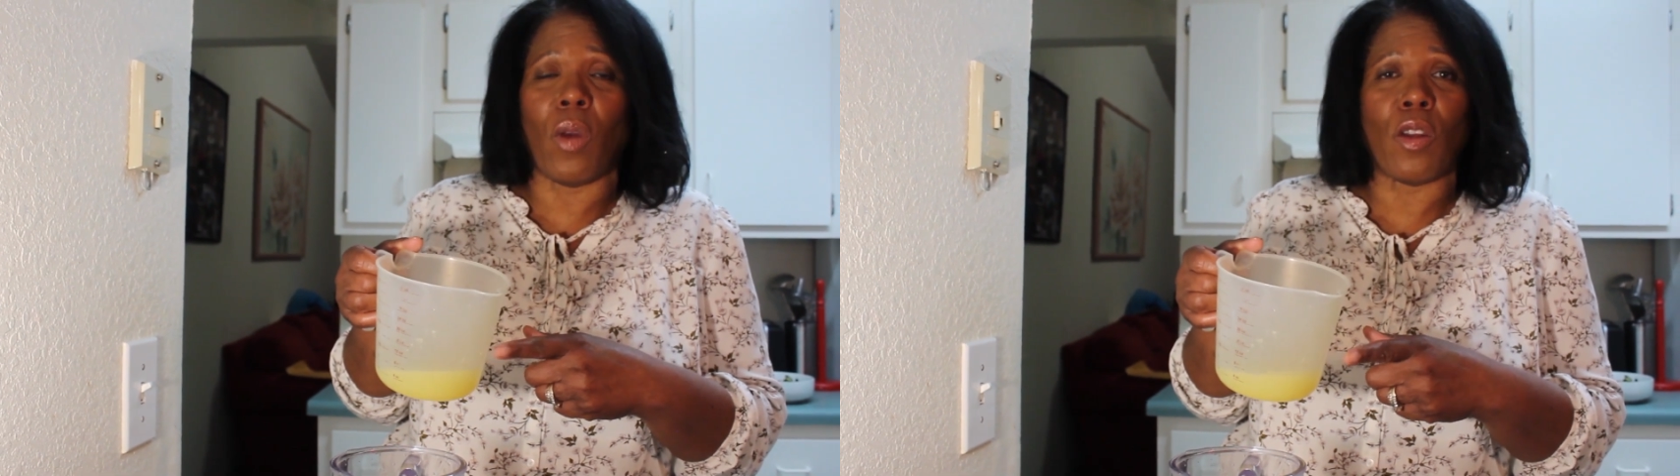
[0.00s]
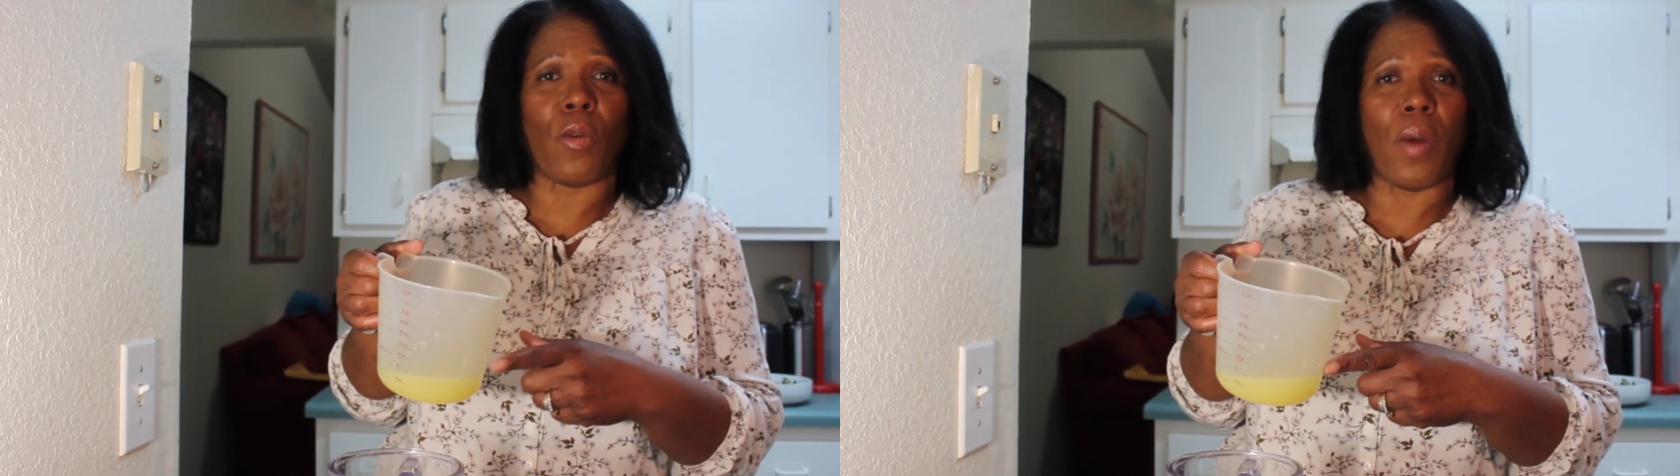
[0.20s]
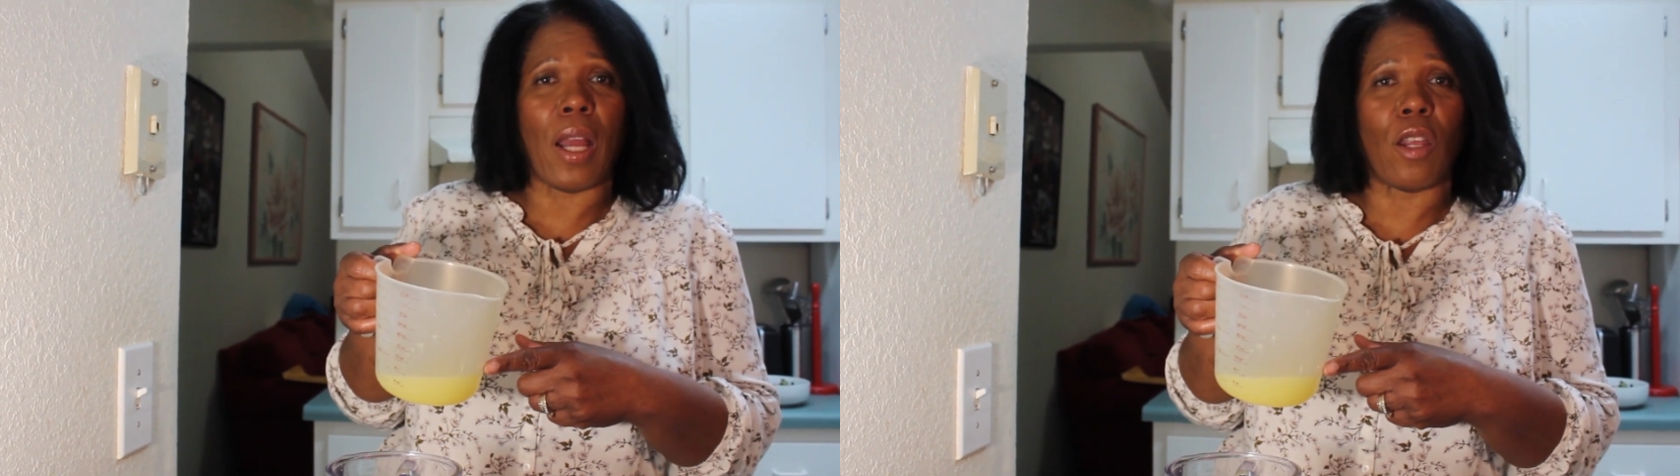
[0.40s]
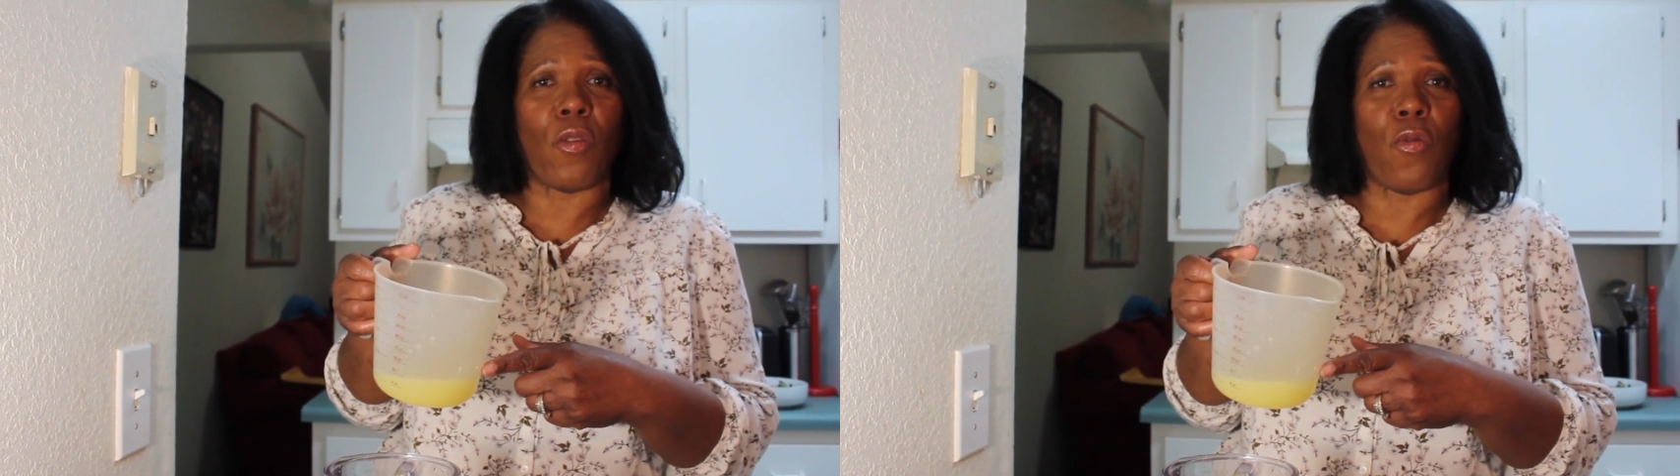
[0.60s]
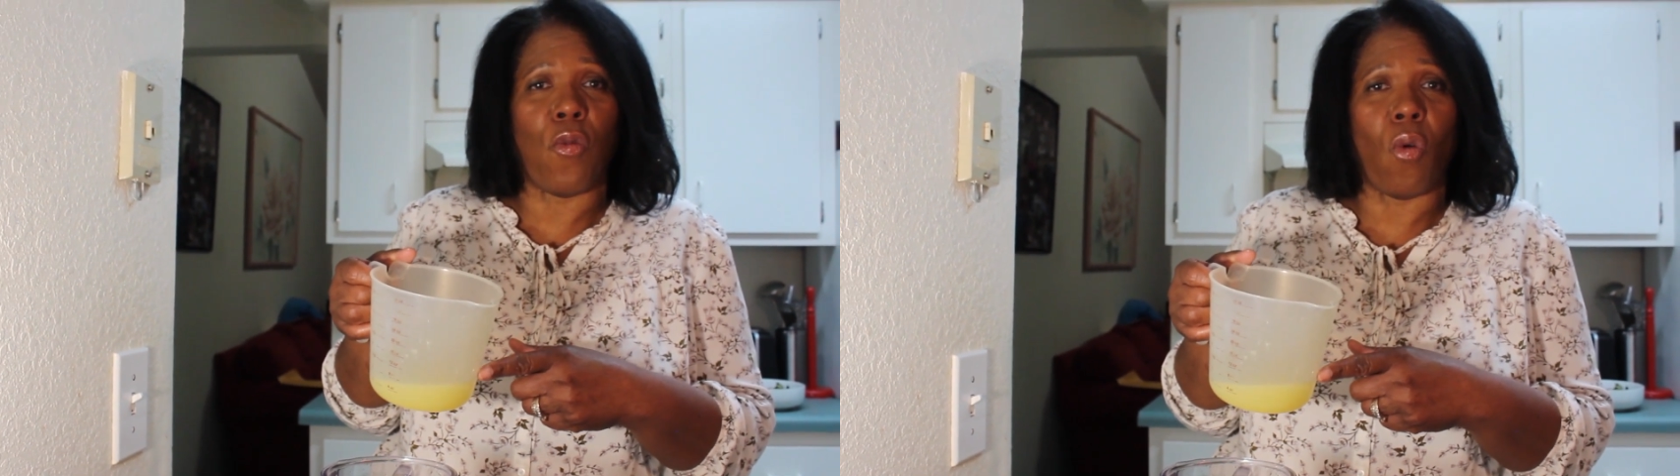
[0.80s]
when you're ready
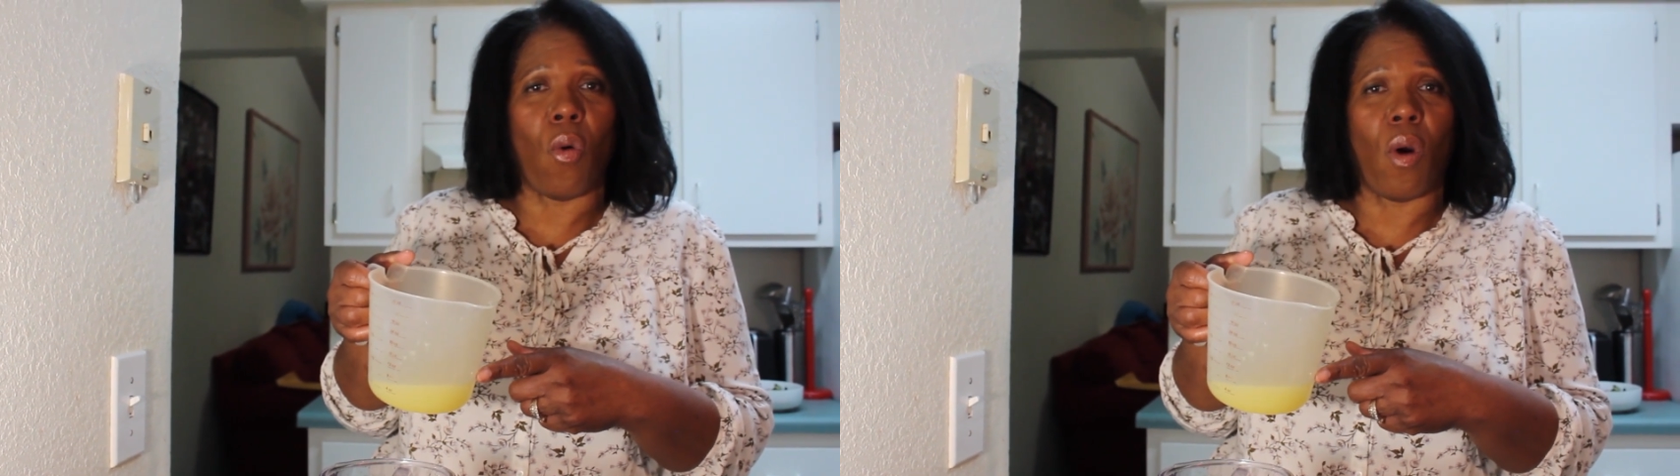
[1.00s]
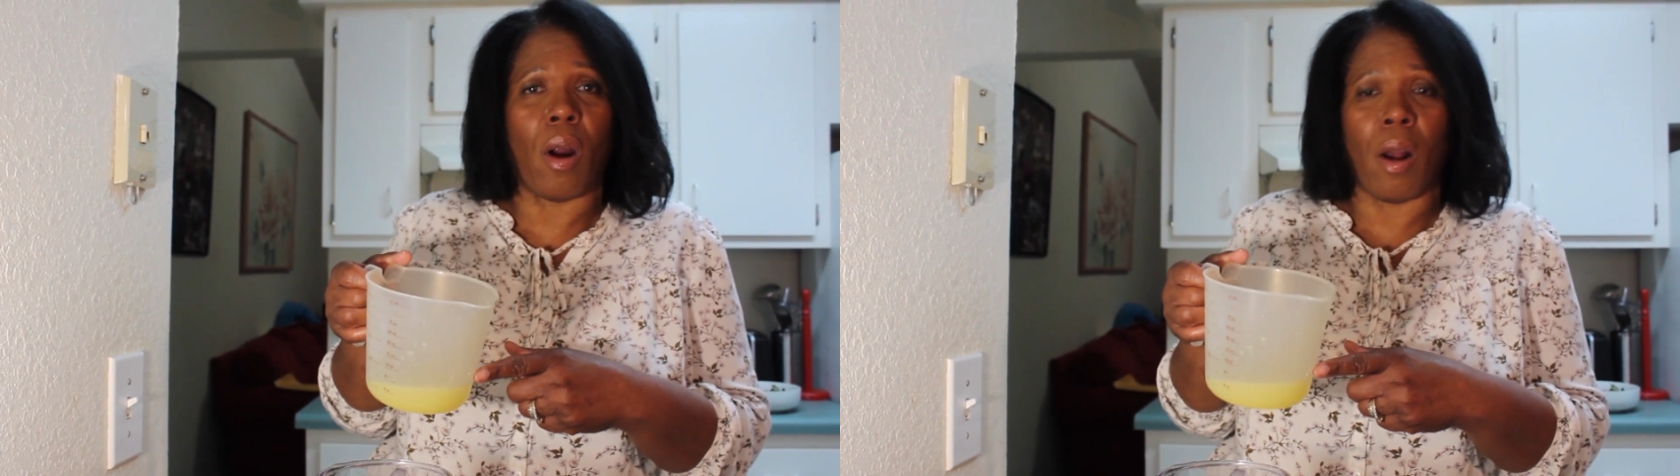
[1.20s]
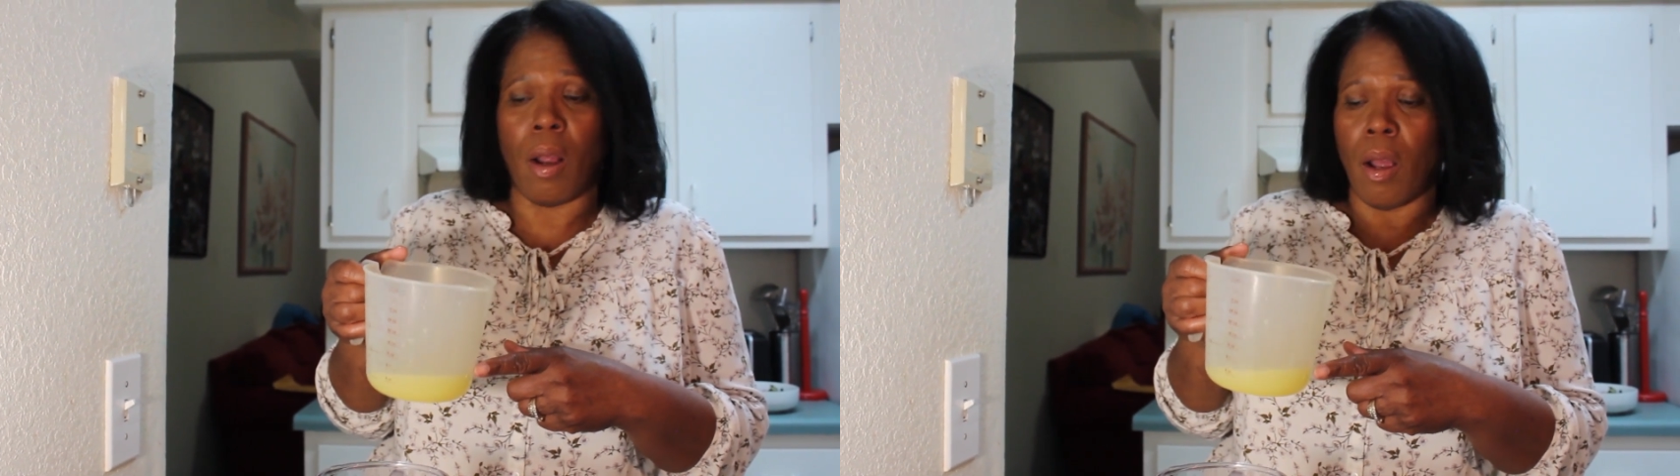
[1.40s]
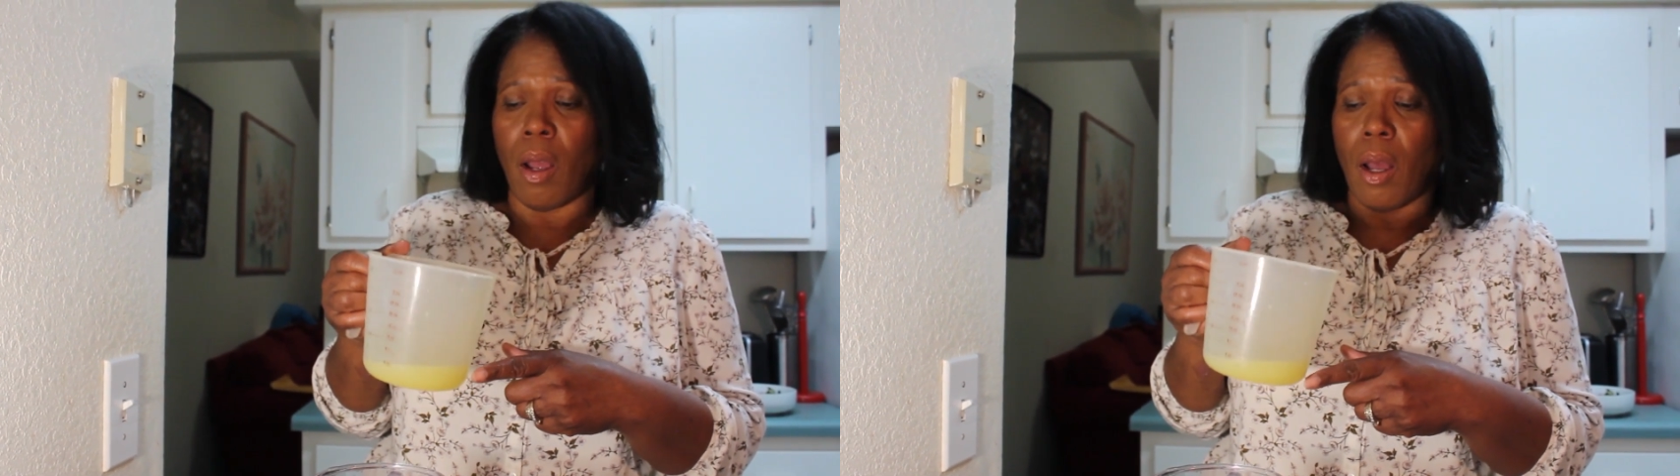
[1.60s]
for